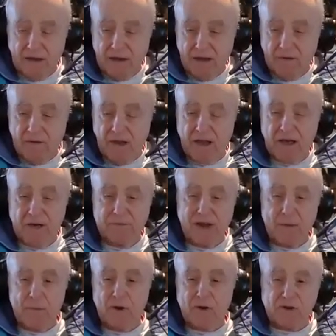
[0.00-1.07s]
in the end of
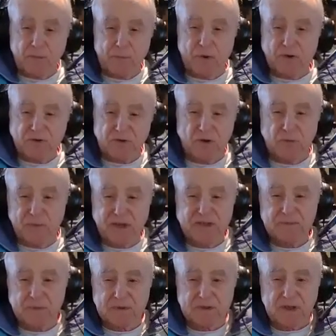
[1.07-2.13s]
my book, The Personal
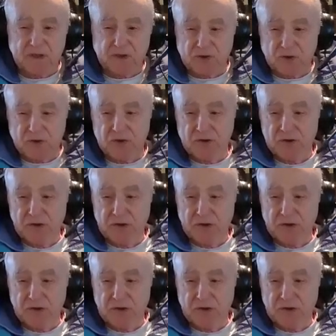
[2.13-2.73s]
Peace Procedure,